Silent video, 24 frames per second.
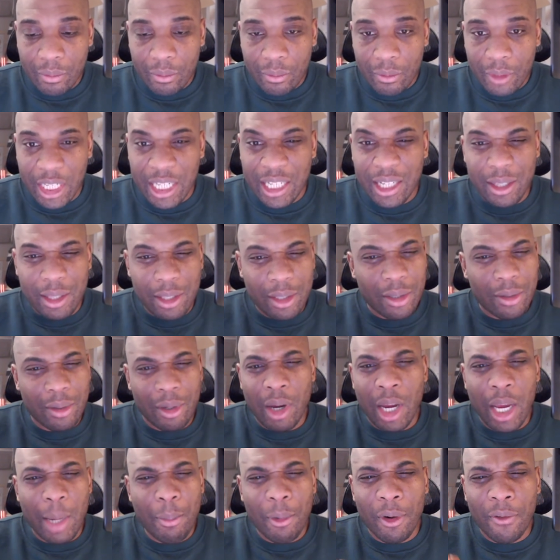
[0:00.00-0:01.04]
In a
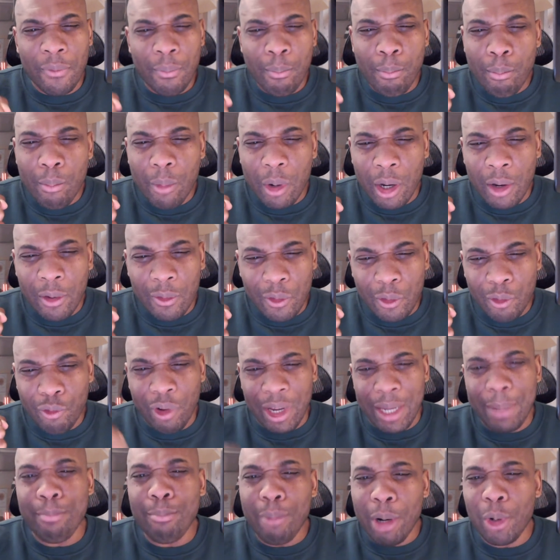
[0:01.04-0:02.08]
time of
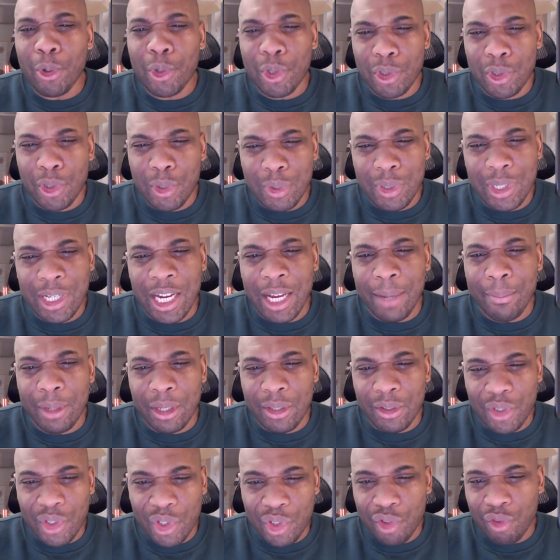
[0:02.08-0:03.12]
great multitudes coming,
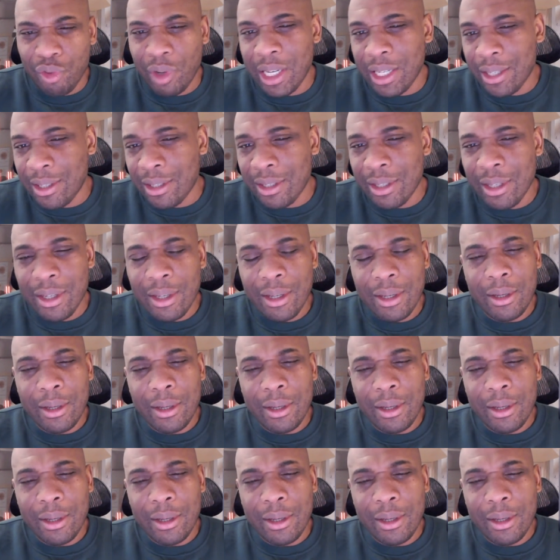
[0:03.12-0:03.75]
stress,